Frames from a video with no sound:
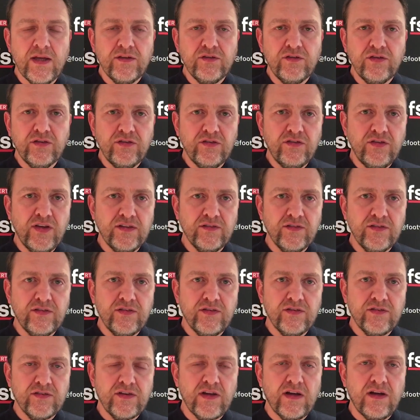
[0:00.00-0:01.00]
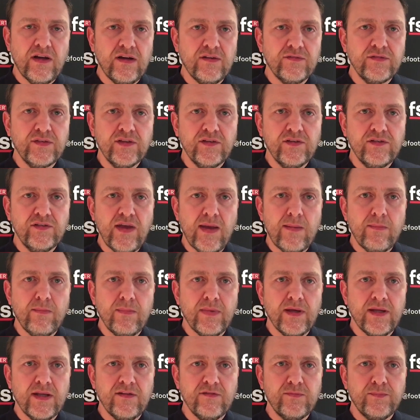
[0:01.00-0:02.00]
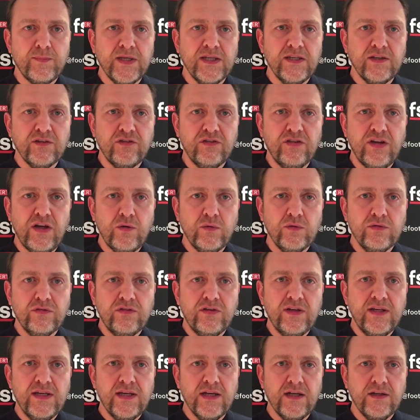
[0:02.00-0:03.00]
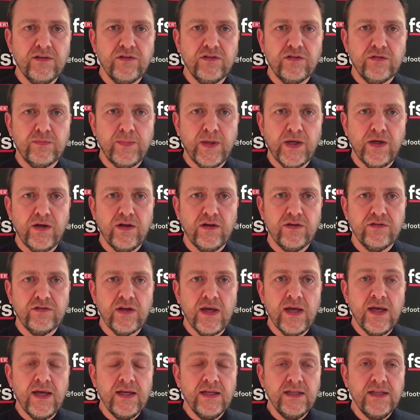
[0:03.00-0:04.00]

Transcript: Just since the start of December, they've beat Chelsea and Spurs,